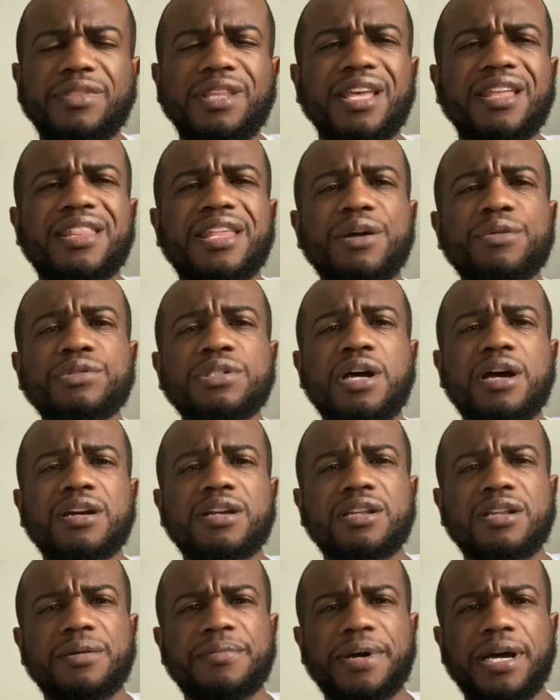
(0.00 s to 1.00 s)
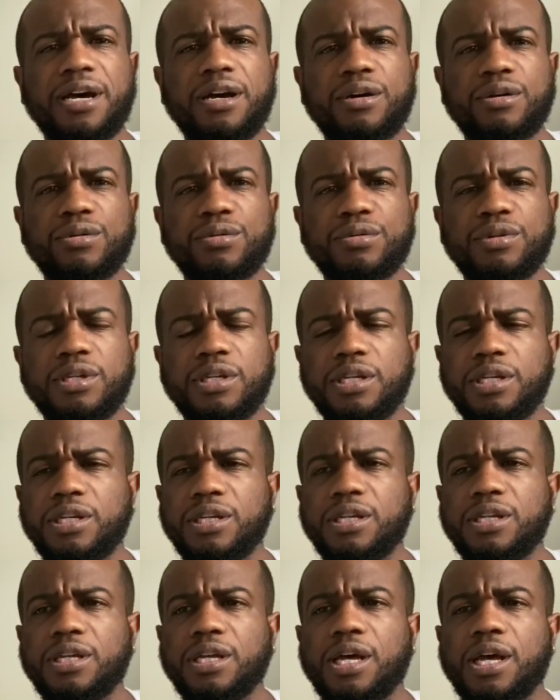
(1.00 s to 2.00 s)
they were talking about,
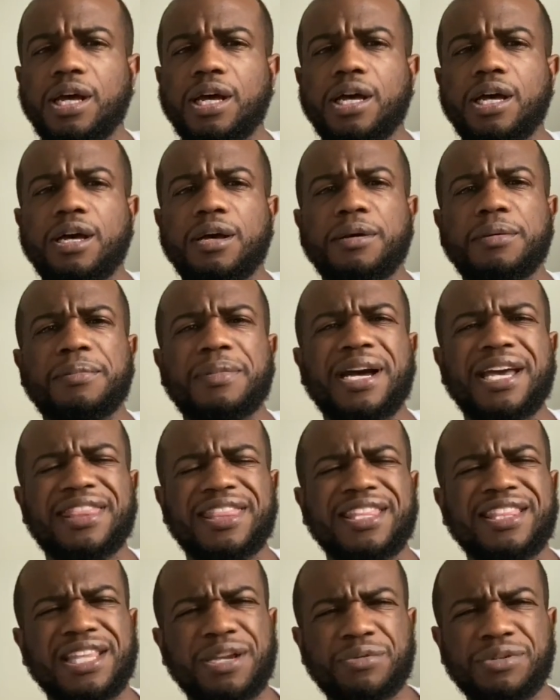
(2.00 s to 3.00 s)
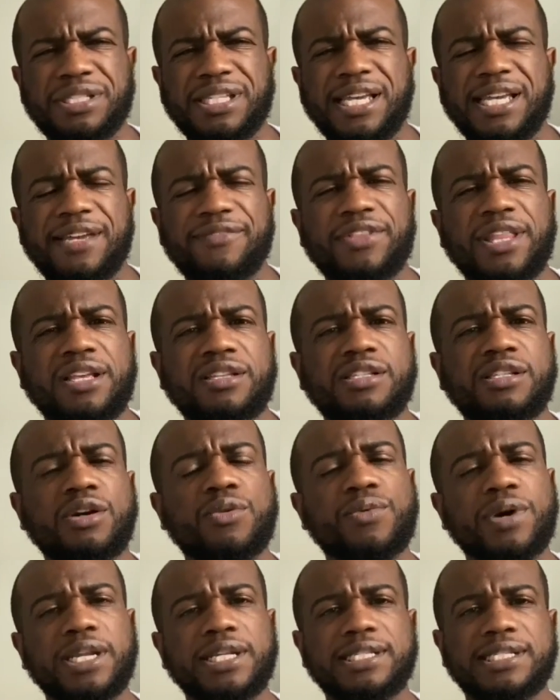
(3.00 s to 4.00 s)
I think they were saying if they still
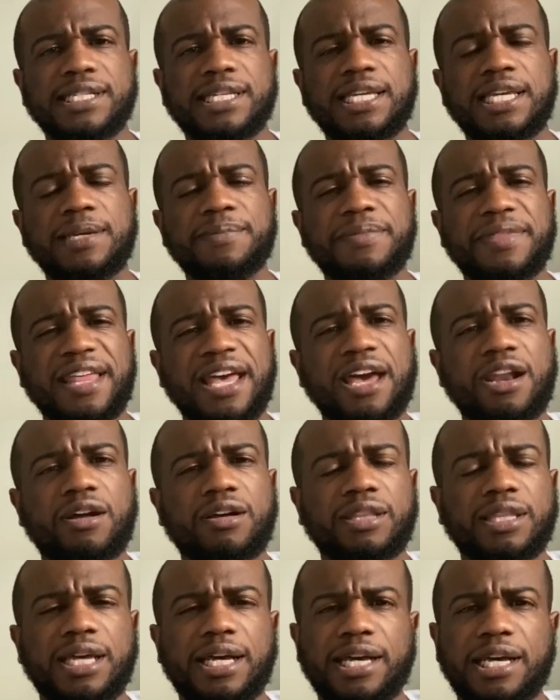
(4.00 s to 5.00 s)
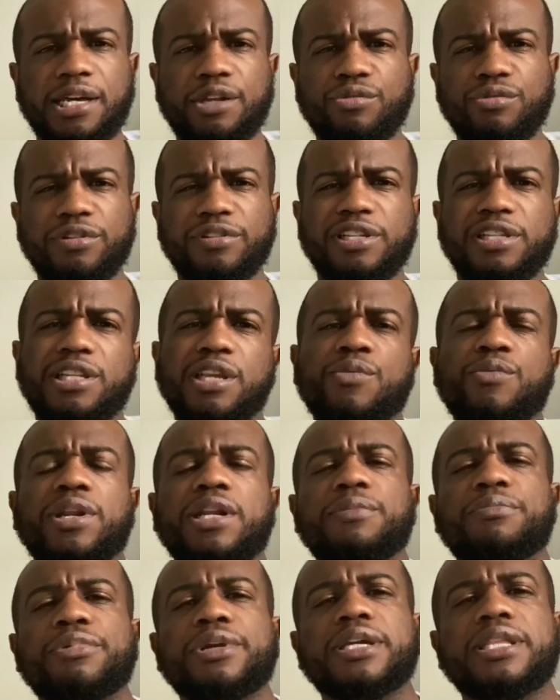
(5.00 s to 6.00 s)
wanted to keep that online, or did they want
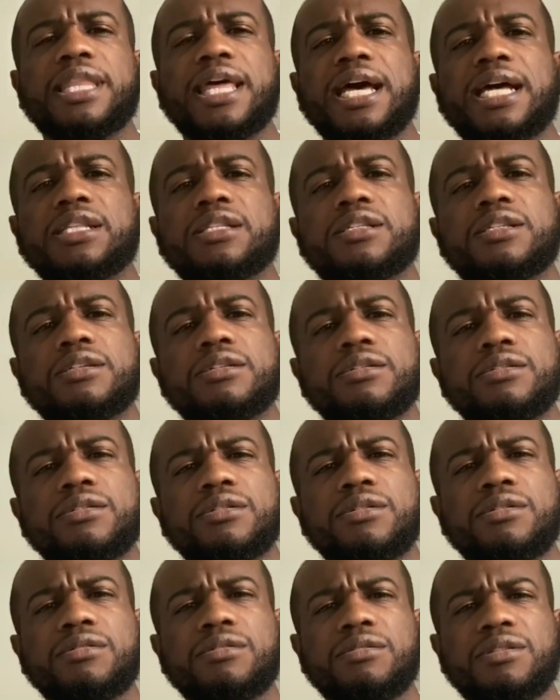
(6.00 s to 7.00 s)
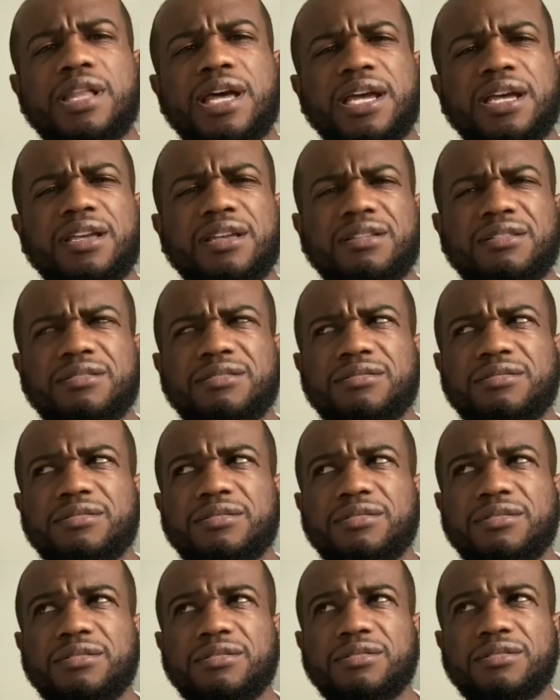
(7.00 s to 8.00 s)
to bring that to, like,
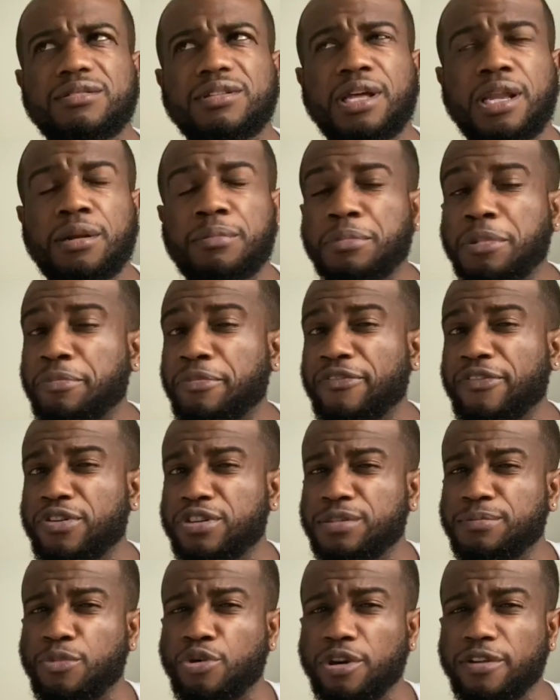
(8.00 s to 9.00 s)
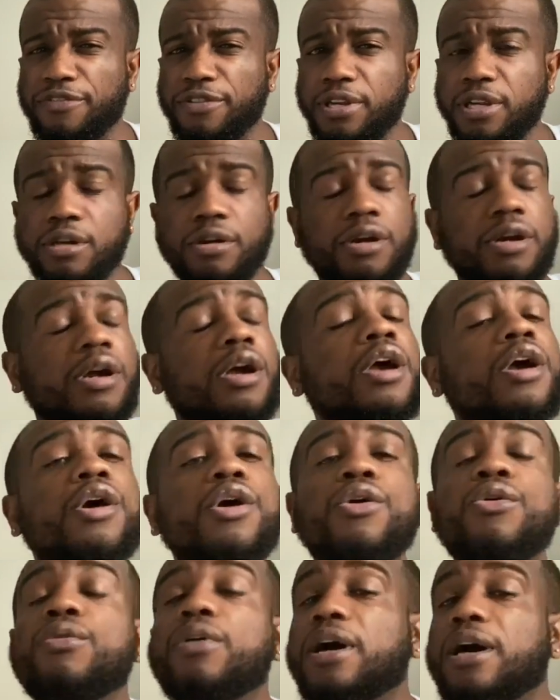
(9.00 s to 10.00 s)
I don't remember if it was Morphe or
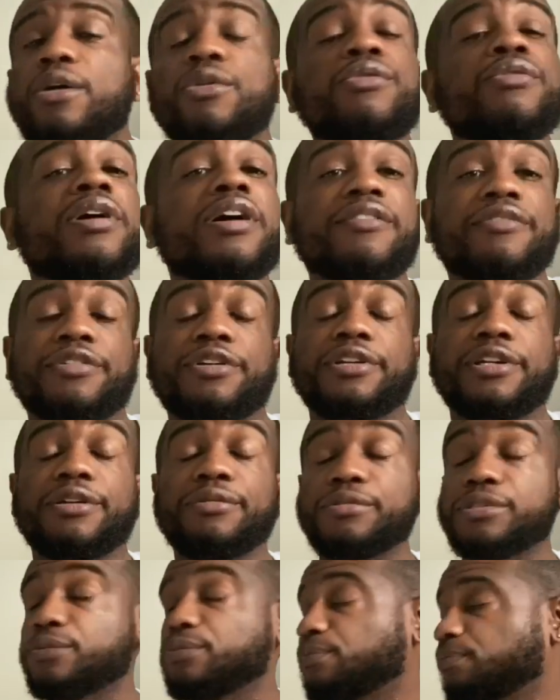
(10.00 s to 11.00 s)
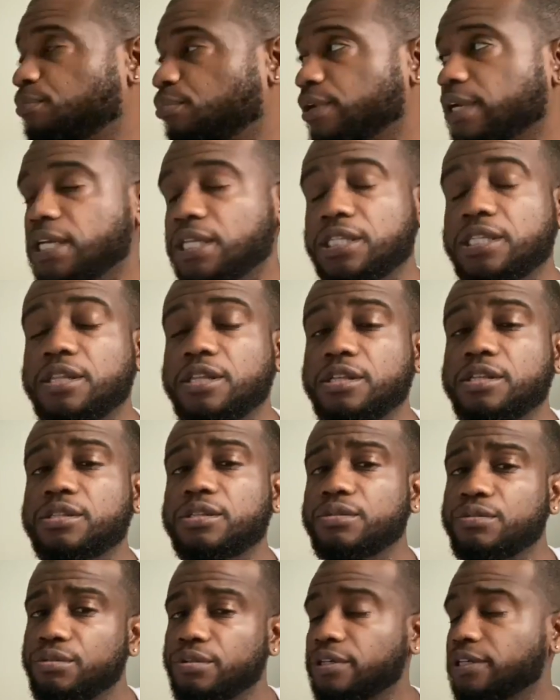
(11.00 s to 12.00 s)
whoever, it was bring it to the
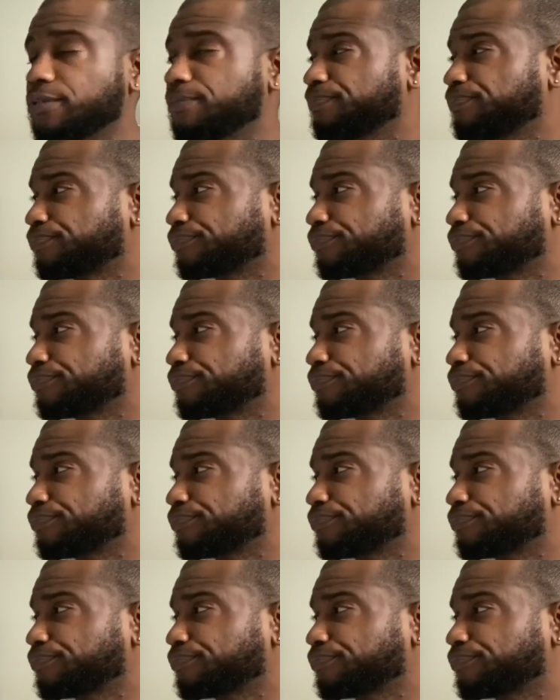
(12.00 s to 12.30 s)
store.